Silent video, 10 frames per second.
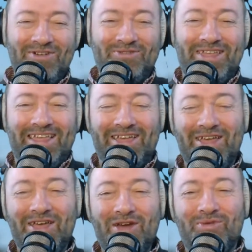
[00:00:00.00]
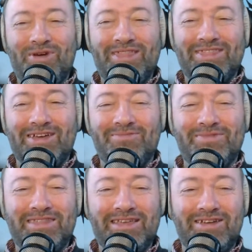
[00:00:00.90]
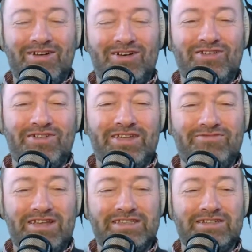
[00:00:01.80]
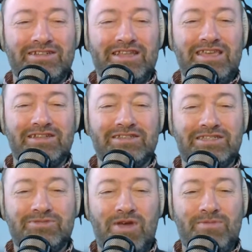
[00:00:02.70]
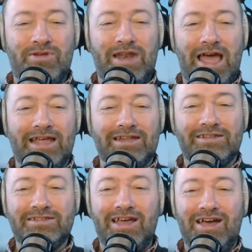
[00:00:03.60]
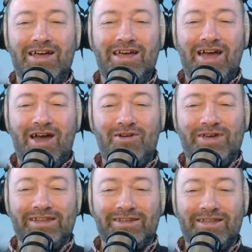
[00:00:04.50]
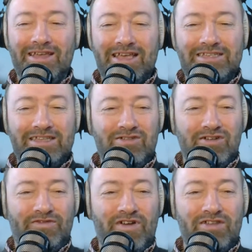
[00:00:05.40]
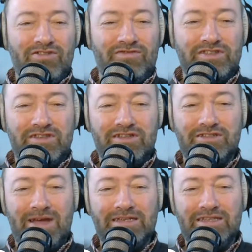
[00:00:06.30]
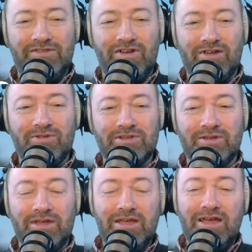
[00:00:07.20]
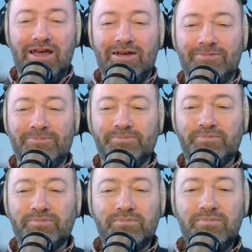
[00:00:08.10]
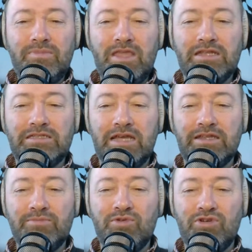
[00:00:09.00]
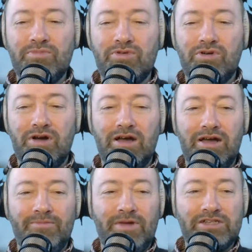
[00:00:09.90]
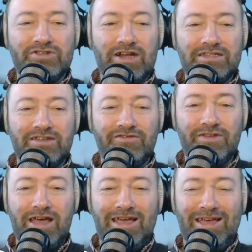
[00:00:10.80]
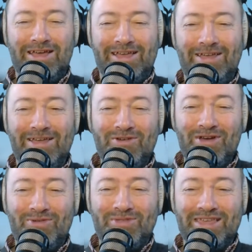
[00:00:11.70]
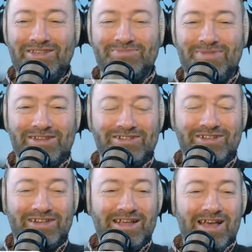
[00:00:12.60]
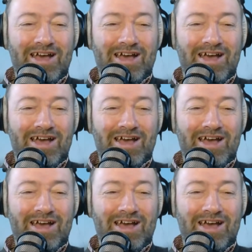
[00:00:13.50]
with the honorary resident, he can swim on land. Owen, is he the godfather of the Ceuta Massive? I wonder. It's sounding more and more attractive with each mention.